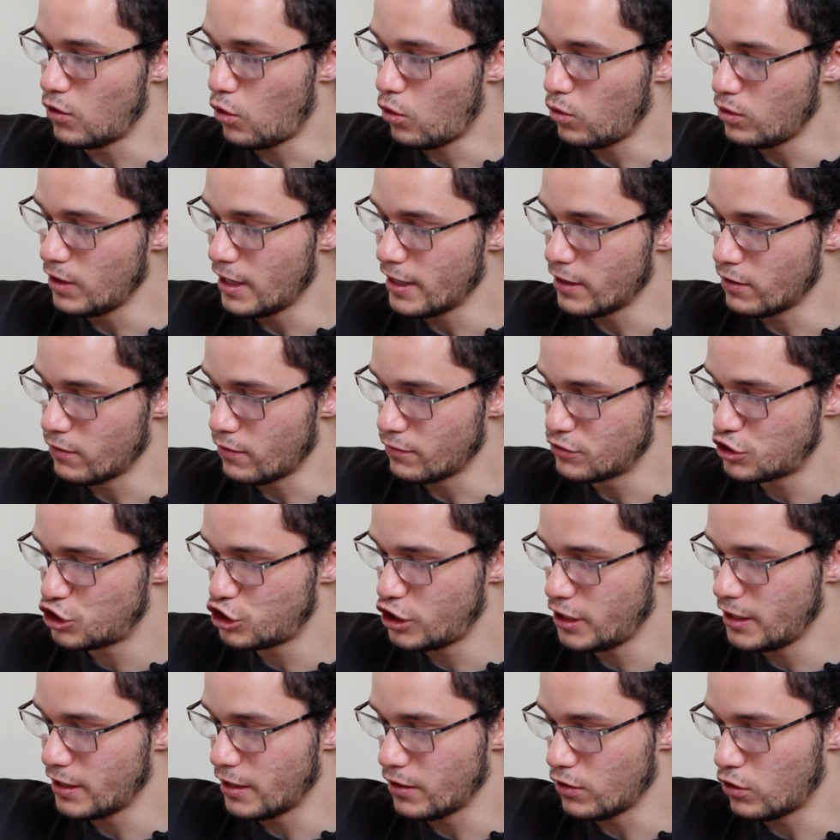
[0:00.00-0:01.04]
whole layer of
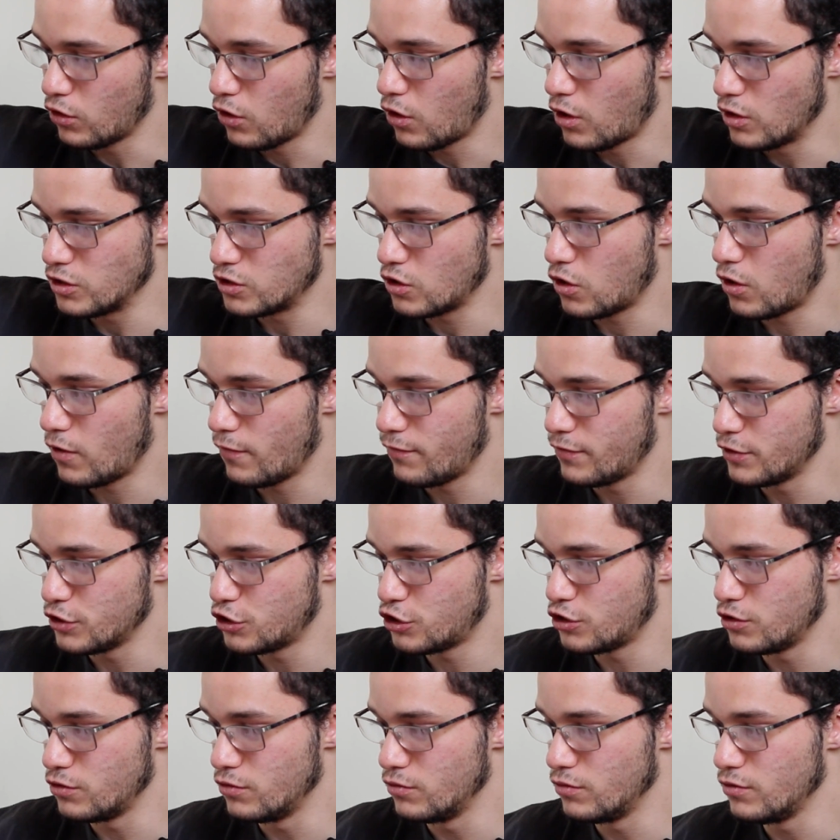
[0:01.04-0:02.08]
sheen and gloss off the
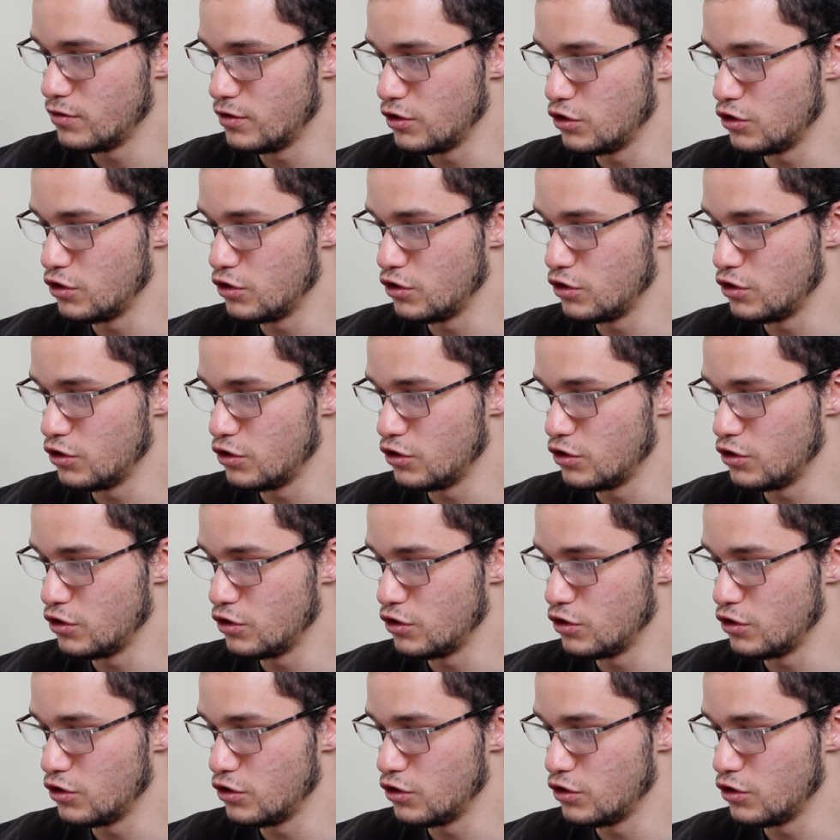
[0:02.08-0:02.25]
shoe.